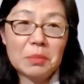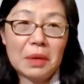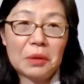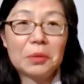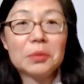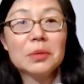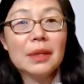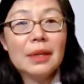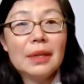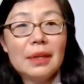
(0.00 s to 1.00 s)
metal.
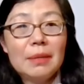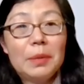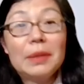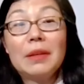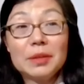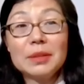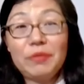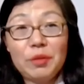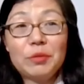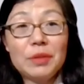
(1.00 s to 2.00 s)
But there's
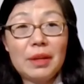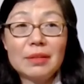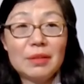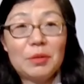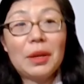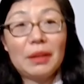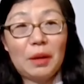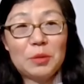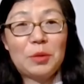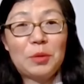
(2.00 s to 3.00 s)
few things you
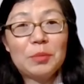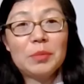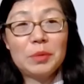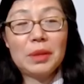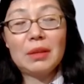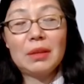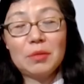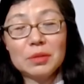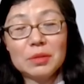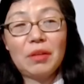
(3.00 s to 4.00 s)
cannot do within
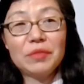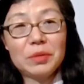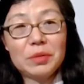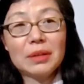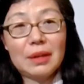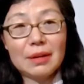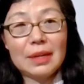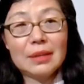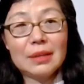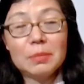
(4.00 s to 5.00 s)
those self-direct
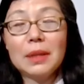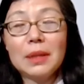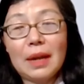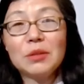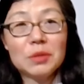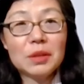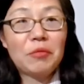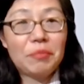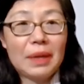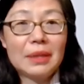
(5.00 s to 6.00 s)
IRAs. But I do
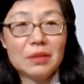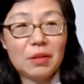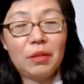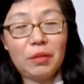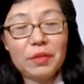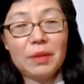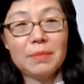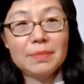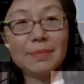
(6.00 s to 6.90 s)
self-manage all of them.